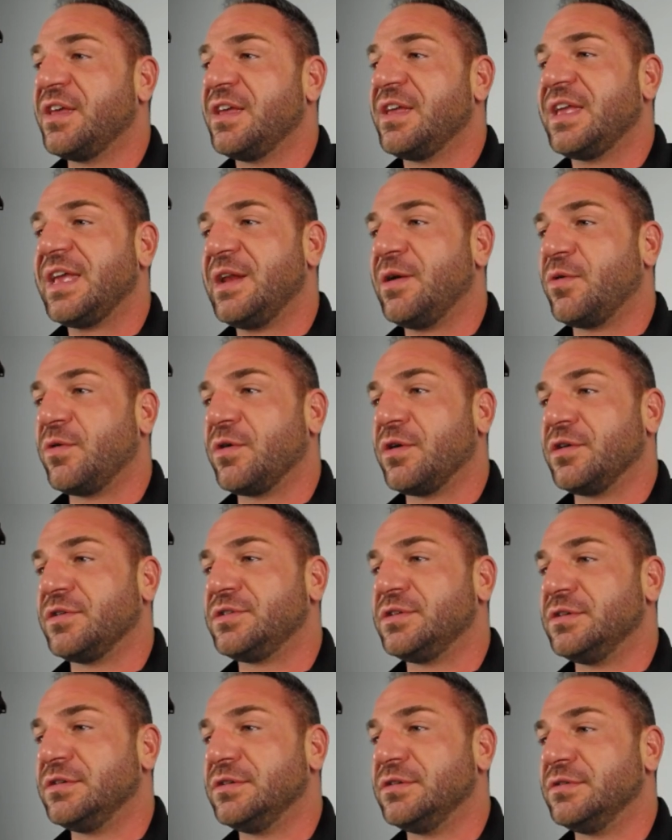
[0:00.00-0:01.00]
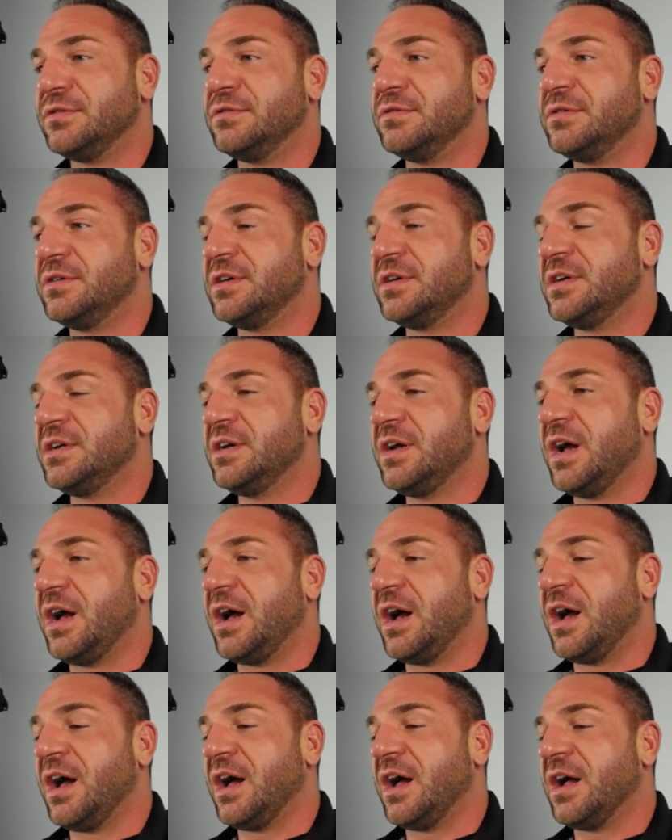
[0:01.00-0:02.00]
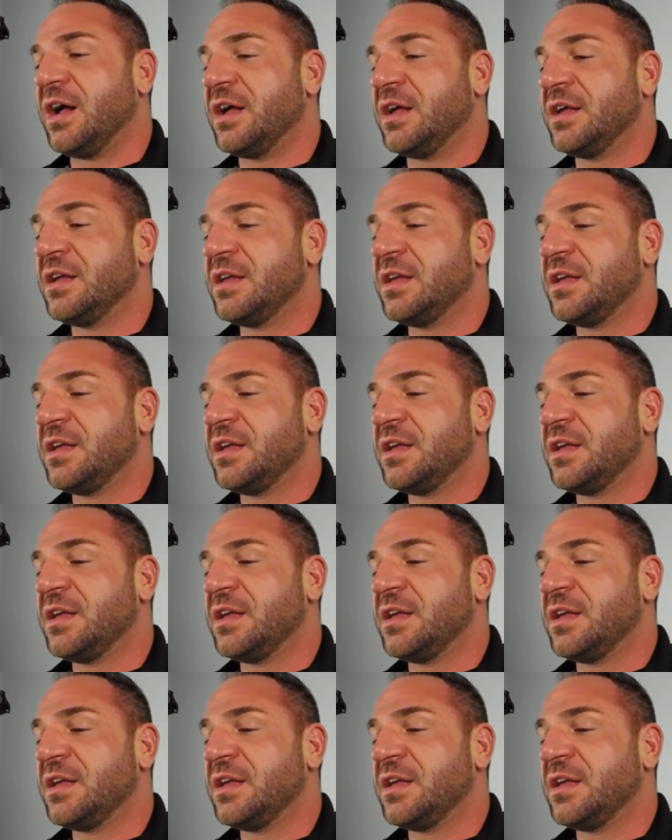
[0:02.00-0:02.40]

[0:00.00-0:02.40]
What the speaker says: in order to let